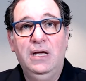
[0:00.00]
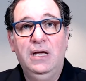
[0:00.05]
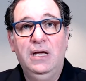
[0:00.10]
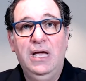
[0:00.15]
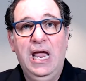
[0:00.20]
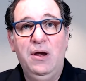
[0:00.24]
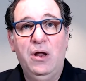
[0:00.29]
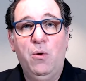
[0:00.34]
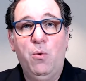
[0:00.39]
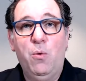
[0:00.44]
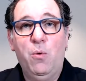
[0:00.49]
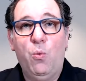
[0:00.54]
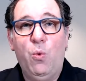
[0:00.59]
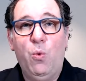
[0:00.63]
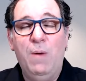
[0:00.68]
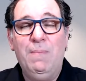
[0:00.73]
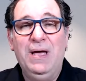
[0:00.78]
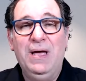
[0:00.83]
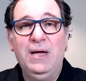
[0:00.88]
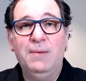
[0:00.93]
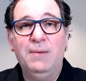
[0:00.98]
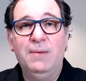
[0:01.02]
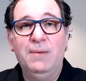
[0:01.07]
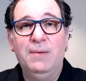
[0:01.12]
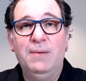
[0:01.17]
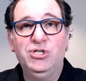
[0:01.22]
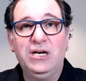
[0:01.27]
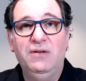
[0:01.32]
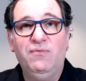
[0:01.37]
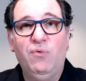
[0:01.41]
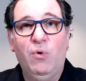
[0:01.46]
And what my
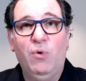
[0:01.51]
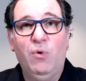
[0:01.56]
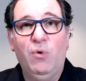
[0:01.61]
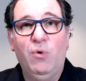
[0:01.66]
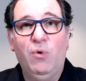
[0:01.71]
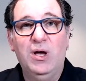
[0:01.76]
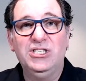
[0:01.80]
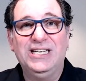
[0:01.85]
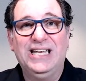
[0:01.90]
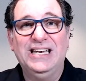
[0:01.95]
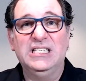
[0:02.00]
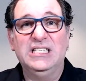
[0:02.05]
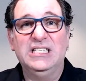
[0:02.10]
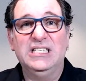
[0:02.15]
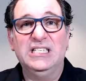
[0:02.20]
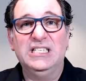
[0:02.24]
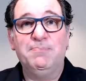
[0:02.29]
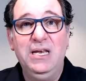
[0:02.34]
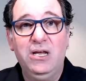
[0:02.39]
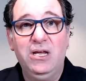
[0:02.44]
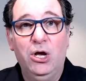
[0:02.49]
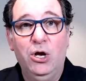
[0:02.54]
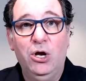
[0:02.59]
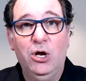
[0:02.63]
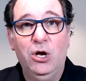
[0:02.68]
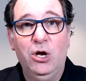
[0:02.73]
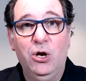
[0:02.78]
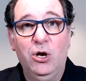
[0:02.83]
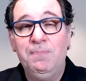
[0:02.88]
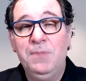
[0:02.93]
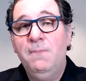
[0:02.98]
objective was to get his PIN
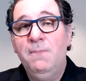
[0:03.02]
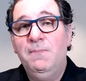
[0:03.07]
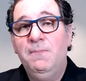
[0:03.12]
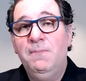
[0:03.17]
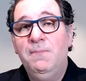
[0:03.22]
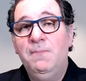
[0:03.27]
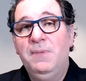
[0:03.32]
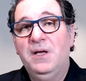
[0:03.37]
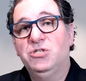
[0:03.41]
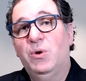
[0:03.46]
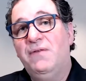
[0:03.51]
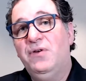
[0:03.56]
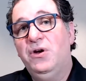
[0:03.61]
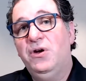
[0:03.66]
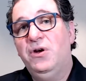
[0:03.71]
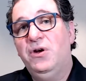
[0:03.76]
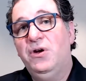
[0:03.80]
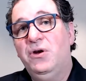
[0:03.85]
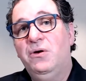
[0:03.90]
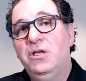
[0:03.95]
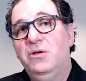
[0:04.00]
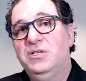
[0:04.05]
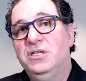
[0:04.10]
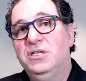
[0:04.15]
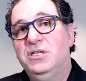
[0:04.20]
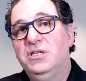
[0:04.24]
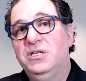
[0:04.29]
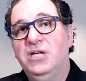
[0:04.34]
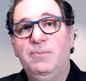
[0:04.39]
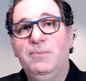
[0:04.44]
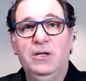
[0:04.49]
code, because whenever
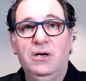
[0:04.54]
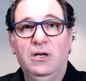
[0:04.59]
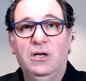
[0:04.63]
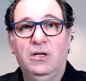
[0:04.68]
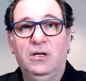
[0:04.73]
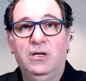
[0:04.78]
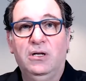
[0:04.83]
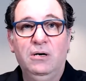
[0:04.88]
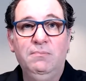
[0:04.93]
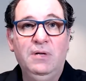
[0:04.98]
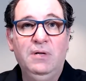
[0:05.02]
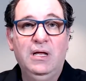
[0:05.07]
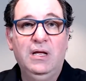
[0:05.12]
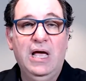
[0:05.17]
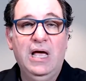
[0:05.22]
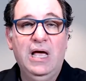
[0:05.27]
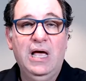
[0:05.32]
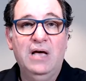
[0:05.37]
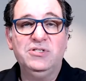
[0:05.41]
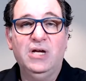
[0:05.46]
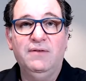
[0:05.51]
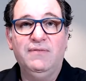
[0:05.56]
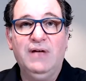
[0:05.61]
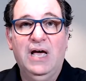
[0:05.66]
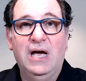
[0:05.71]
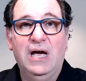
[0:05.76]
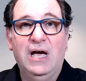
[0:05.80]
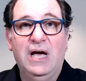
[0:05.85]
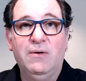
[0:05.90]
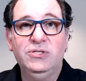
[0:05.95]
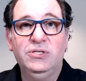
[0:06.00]
you disable an alarm
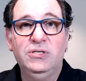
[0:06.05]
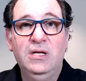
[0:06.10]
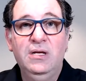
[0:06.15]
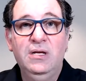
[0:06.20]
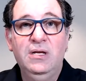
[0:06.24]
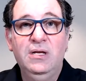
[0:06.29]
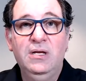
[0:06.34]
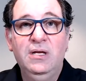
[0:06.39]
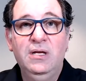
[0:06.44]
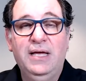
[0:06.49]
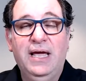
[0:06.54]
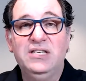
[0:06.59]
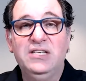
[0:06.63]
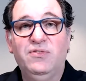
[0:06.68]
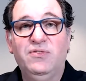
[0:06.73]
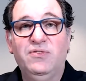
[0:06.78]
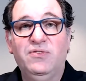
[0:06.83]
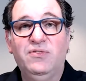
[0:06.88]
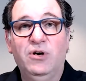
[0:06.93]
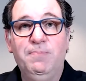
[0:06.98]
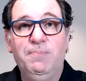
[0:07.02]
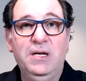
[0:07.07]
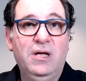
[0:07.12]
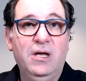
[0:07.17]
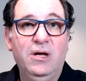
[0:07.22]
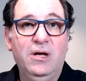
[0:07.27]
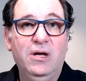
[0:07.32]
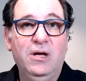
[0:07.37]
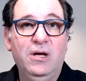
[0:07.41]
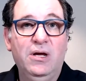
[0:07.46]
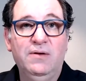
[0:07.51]
outside of hours, they ask for a
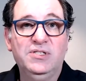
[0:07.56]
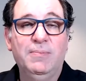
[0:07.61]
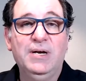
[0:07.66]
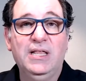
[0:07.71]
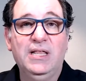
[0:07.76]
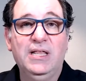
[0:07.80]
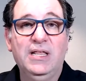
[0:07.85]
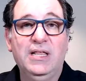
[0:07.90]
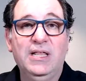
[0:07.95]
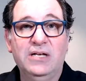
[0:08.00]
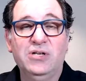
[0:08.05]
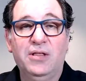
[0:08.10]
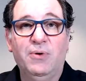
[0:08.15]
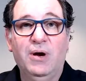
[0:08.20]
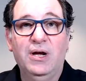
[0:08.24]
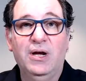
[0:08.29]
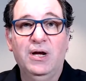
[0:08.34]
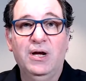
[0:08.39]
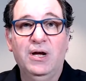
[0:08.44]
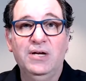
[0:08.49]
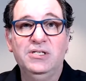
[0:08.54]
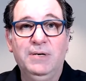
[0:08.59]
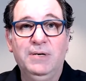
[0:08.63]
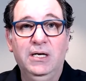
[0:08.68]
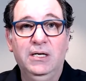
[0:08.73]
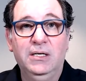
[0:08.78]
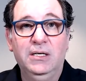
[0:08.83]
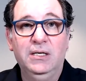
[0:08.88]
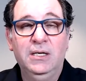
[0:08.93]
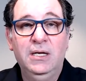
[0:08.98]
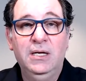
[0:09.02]
PIN code of somebody that's authorized to
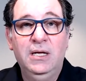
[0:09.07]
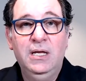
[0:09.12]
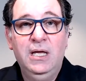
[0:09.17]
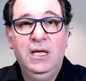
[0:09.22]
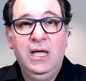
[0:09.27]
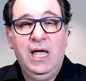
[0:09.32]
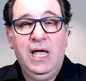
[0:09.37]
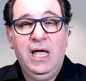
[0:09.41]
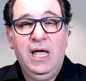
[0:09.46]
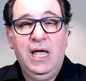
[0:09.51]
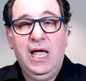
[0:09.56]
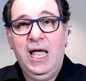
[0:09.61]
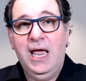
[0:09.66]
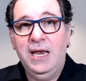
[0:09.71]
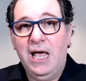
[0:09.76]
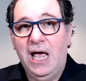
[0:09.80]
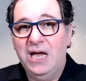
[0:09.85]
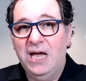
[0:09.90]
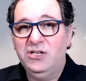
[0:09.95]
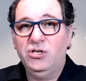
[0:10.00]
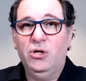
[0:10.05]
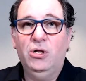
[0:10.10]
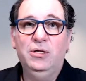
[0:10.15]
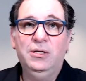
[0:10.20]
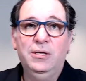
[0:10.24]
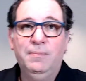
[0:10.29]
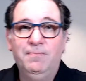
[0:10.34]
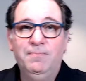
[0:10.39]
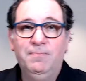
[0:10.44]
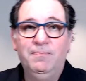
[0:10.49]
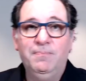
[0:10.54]
be in. And I
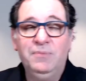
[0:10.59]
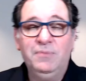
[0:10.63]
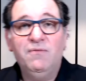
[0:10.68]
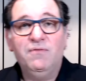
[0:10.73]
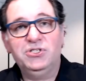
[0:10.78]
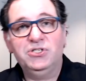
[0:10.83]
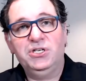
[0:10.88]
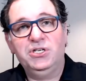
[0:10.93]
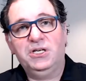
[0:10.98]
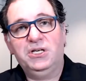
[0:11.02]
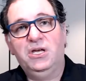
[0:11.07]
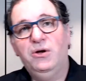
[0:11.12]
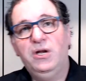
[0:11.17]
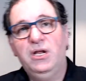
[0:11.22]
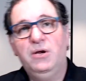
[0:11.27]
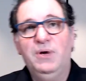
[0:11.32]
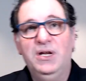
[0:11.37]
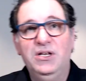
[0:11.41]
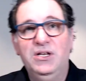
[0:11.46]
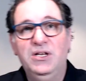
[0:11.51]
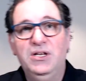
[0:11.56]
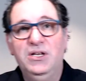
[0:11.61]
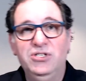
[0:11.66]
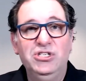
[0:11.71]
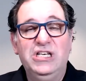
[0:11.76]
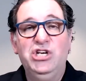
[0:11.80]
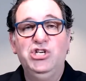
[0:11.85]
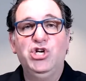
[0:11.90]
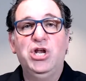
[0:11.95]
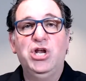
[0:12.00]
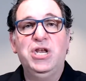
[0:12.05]
told him for security
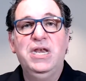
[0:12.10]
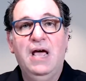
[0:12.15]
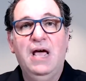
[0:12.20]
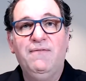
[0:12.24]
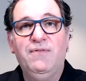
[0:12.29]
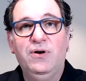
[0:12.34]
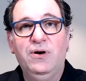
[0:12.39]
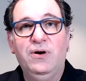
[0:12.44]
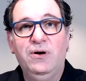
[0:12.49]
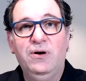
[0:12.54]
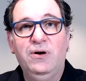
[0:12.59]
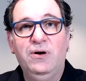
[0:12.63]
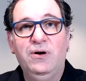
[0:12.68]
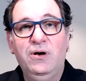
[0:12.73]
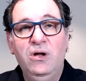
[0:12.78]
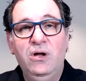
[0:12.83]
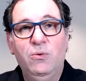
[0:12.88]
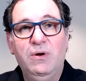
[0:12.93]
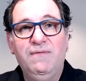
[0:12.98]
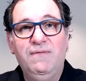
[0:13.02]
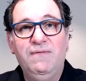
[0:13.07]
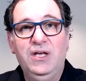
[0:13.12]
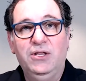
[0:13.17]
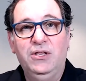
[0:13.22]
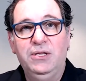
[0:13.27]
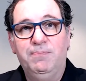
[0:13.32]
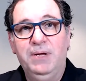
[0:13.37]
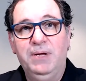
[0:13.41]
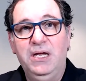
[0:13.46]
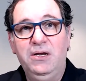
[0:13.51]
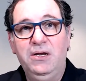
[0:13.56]
reasons, he should never
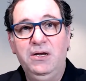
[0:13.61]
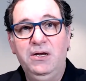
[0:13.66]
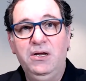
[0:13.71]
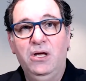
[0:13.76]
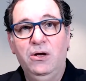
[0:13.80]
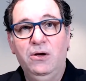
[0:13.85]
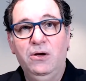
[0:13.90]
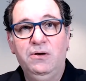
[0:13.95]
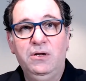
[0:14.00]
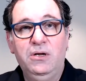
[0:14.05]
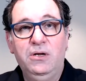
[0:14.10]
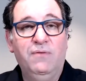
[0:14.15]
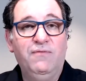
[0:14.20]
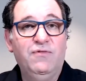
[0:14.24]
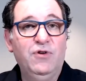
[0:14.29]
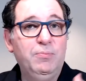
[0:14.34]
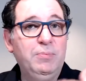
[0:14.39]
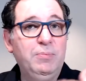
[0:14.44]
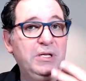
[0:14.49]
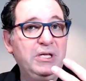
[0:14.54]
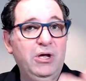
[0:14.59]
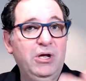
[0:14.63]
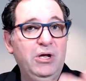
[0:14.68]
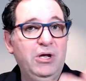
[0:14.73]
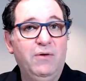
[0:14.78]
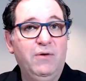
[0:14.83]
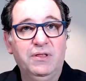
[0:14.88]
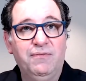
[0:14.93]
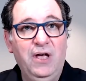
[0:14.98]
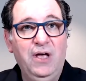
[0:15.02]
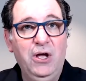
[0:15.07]
reveal the PIN code, you know, verbally
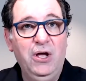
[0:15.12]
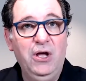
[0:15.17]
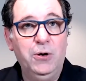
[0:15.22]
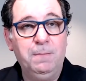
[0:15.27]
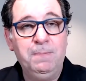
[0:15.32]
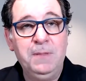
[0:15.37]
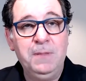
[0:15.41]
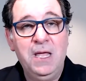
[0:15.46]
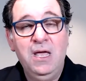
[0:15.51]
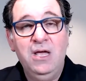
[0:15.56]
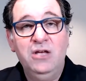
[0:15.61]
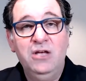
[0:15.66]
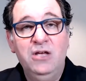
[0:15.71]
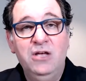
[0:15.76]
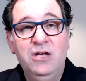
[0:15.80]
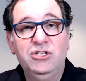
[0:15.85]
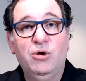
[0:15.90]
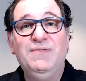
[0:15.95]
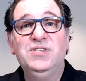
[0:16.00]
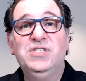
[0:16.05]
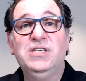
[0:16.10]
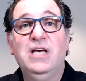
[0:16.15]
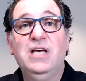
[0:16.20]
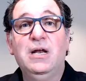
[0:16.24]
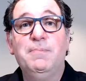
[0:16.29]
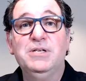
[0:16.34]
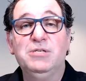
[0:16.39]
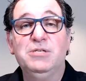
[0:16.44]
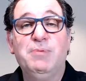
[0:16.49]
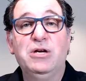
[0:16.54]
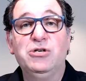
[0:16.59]
over the phone. So we've
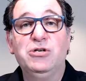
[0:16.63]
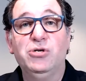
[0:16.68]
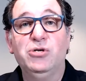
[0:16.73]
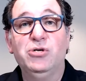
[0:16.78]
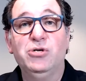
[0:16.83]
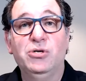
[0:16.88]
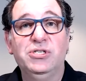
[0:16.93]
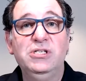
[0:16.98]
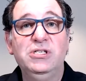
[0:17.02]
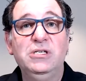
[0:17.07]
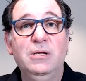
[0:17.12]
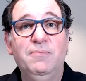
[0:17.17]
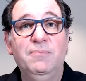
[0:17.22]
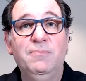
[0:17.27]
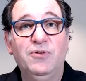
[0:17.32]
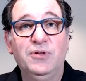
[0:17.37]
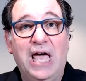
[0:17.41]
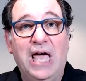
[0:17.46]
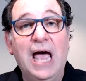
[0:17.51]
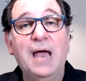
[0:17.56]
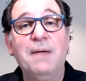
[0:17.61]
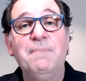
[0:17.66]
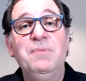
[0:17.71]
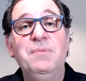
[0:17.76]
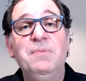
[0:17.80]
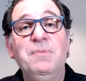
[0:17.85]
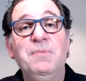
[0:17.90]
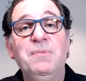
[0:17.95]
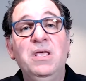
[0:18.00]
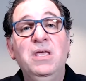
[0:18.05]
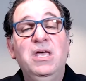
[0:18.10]
set up a special system for that.
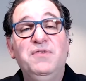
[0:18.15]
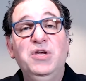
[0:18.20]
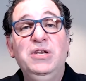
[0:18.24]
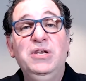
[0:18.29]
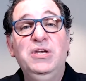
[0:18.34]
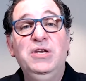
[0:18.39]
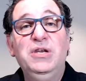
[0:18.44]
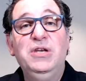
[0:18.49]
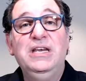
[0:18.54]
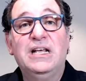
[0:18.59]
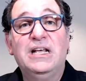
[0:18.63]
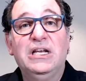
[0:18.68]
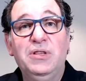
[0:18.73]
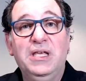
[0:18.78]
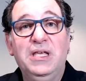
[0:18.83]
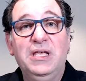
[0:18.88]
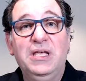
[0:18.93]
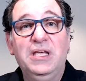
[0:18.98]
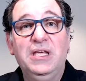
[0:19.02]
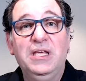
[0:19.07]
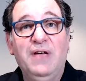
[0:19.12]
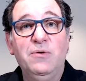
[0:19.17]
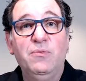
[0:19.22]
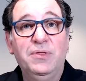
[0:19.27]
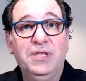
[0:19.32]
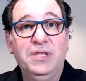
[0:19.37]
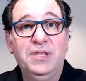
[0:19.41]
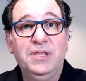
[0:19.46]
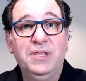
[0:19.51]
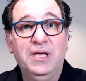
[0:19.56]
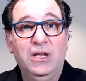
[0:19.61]
If you need to clear the
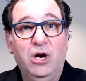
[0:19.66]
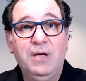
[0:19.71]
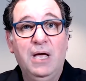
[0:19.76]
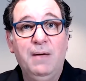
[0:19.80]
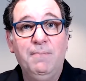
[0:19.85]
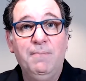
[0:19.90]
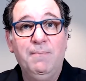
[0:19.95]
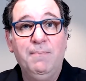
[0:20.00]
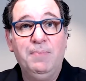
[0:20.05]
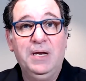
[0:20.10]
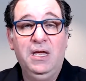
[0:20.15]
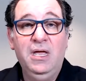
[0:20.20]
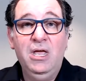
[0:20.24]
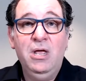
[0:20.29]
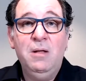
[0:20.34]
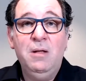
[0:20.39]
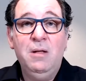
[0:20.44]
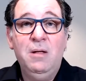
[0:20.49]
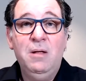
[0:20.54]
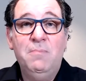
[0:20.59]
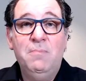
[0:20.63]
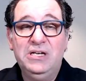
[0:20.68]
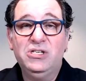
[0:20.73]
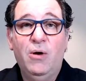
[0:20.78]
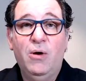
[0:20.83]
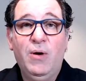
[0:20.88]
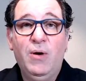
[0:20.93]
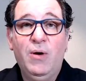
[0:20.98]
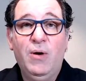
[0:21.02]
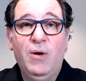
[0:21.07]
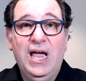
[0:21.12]
event with the alarm company,
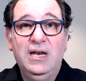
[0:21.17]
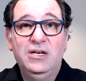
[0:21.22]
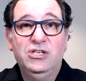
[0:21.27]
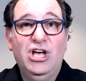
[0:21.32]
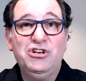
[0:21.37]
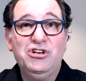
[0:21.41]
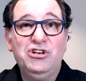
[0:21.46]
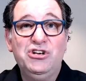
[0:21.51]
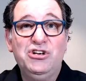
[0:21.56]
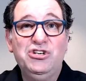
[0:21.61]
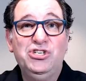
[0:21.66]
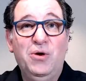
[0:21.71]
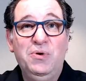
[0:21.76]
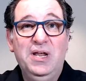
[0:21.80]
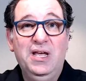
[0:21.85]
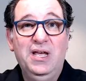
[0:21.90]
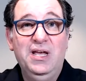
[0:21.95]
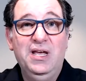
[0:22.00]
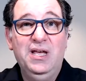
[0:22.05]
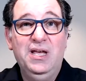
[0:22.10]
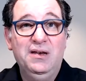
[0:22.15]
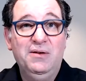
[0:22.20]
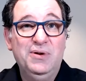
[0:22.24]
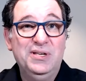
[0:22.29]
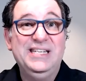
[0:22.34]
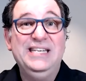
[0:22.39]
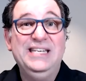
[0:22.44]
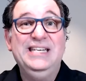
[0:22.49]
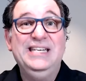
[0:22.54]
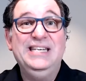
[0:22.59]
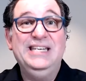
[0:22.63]
please go ahead and touch tone in
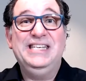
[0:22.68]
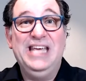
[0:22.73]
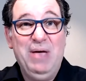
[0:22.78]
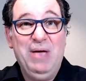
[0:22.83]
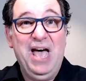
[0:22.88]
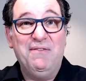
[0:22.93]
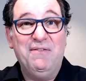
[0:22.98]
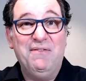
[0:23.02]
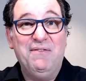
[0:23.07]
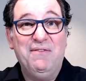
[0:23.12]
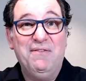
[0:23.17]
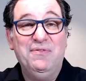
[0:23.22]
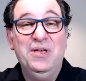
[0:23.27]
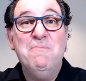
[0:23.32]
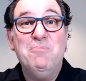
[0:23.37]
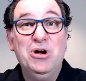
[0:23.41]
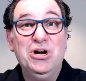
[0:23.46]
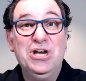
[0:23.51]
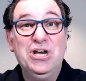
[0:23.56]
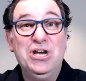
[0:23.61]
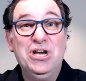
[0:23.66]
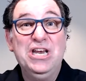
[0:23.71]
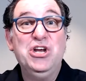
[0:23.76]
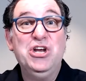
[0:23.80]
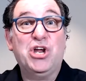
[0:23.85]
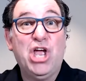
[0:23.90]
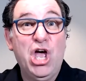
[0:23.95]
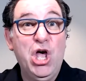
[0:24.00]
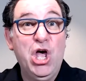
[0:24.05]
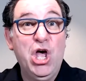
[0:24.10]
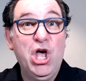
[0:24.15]
with D T M F, put in
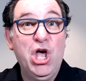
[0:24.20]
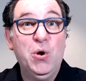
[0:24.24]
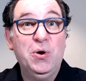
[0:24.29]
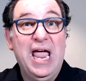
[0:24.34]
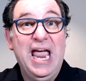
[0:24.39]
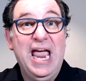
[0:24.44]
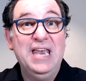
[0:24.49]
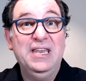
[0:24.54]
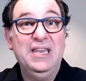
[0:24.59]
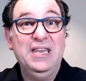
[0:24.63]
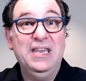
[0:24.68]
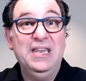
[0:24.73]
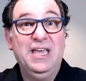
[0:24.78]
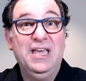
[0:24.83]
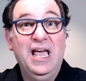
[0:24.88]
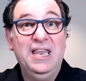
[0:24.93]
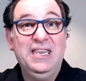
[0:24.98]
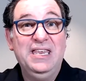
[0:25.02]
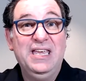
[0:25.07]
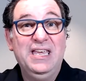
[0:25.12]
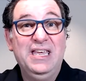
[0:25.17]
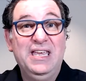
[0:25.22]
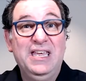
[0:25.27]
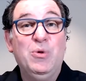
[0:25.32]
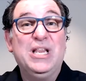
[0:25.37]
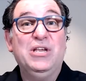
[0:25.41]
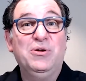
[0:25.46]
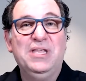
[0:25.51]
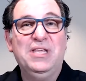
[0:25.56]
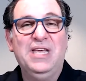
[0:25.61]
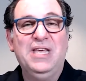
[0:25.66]
your code, and the, and it will
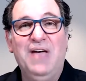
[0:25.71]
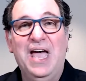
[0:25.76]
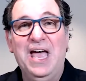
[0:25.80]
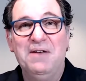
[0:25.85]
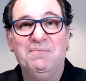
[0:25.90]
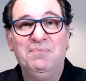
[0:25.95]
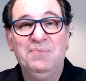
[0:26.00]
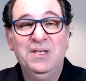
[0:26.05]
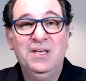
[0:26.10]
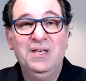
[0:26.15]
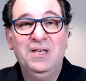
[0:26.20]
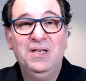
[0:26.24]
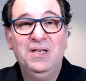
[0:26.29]
clear the event.